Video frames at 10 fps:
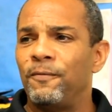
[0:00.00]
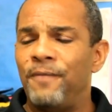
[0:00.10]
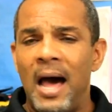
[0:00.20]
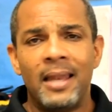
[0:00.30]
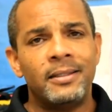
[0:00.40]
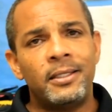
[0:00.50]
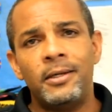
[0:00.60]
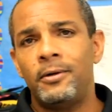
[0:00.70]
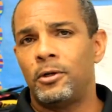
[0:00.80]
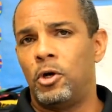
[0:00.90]

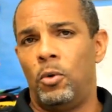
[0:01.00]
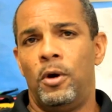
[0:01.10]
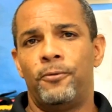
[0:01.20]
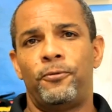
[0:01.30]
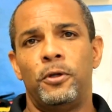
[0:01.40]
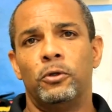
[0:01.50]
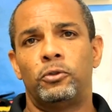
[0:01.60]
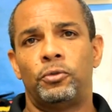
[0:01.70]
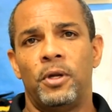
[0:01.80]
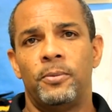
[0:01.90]
volunteering to go on field
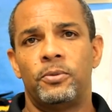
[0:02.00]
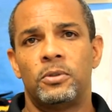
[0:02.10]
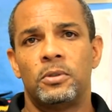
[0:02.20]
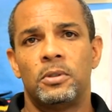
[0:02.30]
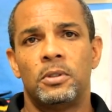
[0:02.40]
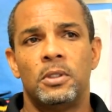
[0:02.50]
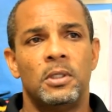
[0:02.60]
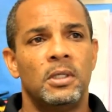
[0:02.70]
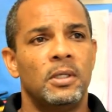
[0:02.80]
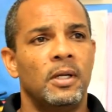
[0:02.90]
trips,
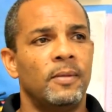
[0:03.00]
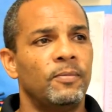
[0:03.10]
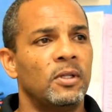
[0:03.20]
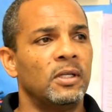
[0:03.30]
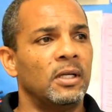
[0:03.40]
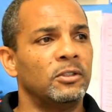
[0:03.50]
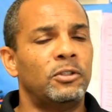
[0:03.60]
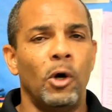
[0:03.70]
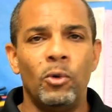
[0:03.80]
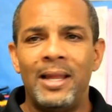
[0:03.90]

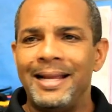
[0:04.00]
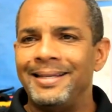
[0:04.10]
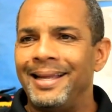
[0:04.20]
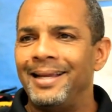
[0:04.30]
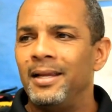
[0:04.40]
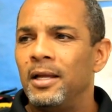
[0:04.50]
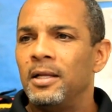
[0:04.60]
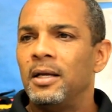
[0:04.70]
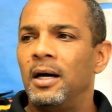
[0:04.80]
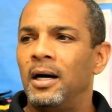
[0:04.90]
donating
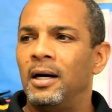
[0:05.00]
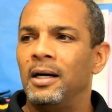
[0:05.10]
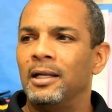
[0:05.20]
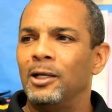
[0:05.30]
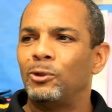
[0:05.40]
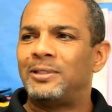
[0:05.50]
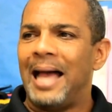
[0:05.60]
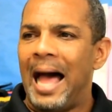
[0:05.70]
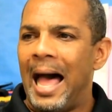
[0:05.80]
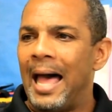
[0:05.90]
a little
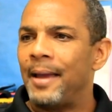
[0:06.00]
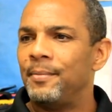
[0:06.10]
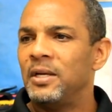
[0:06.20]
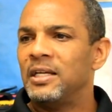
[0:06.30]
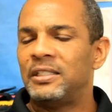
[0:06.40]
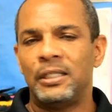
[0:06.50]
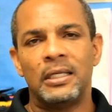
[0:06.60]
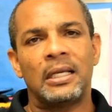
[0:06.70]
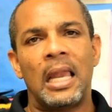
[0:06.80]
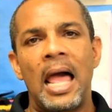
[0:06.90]
time to
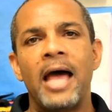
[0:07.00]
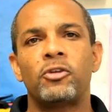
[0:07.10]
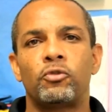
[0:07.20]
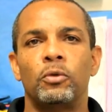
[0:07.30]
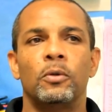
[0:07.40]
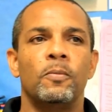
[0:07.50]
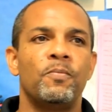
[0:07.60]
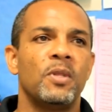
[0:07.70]
the classroom.